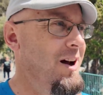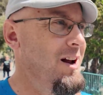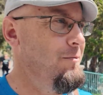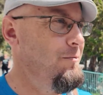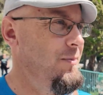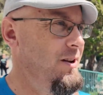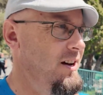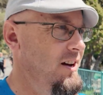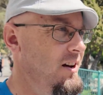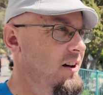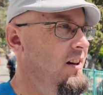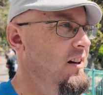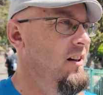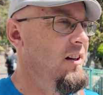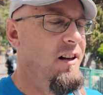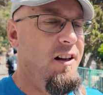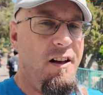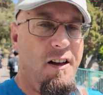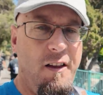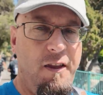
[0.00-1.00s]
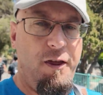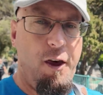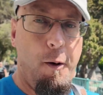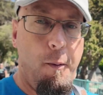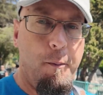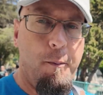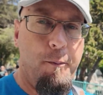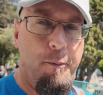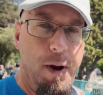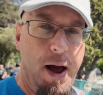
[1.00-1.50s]
might be
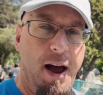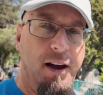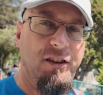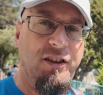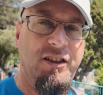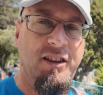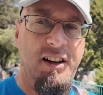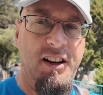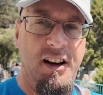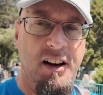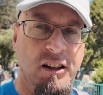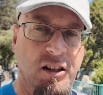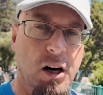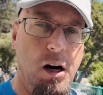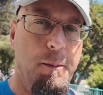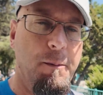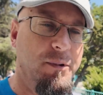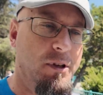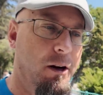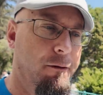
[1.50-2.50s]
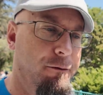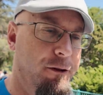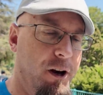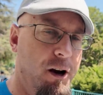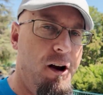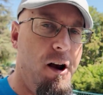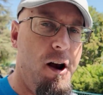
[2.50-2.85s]
the best in terms of the